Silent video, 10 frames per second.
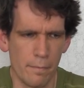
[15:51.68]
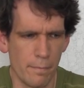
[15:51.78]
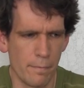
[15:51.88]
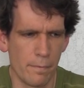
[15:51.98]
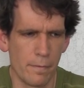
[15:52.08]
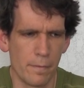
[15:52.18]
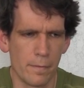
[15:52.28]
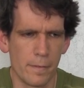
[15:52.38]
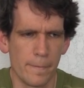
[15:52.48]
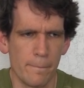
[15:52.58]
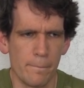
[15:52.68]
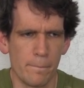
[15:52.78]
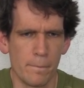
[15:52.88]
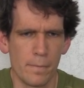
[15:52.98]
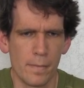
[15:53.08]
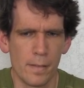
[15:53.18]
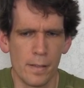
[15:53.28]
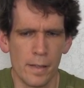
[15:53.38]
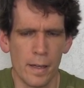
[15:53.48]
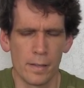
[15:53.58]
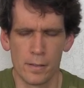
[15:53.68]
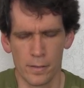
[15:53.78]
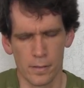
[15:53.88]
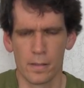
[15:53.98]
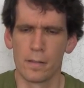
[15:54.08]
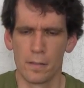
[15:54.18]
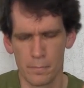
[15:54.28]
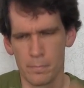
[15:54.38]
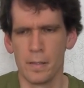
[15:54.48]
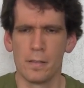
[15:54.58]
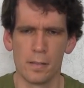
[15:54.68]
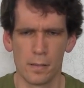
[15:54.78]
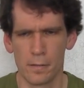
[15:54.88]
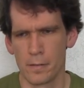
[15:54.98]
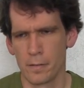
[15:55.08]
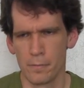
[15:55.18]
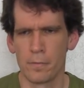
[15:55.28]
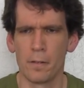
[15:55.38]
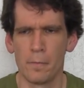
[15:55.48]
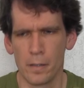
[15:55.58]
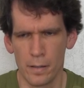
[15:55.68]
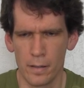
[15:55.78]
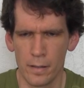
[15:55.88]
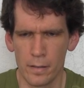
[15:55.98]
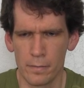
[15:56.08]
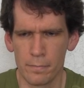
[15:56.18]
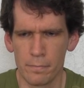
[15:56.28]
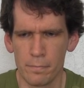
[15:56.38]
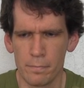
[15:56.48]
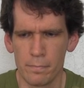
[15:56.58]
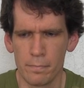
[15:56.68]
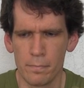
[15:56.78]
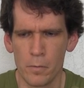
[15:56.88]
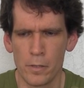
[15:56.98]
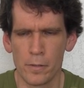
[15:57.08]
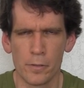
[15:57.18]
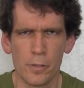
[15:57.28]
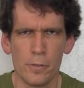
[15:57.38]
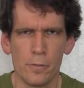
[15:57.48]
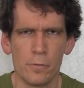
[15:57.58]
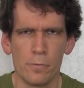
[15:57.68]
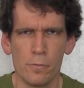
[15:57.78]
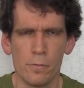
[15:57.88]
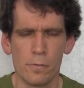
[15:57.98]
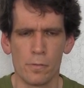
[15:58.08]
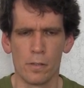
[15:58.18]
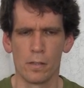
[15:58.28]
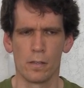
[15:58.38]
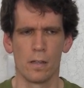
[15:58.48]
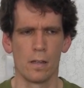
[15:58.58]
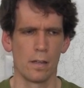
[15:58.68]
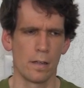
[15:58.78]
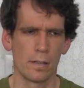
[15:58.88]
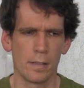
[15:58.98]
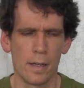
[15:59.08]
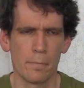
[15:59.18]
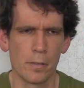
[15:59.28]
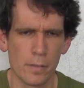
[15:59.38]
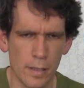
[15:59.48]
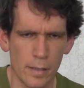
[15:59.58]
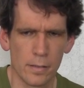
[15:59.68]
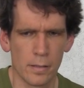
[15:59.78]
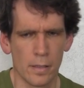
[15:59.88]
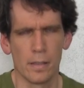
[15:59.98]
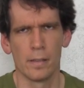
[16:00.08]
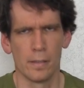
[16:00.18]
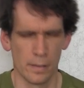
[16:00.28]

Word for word: and yeah, took pieces from a, a one or two examples that I saw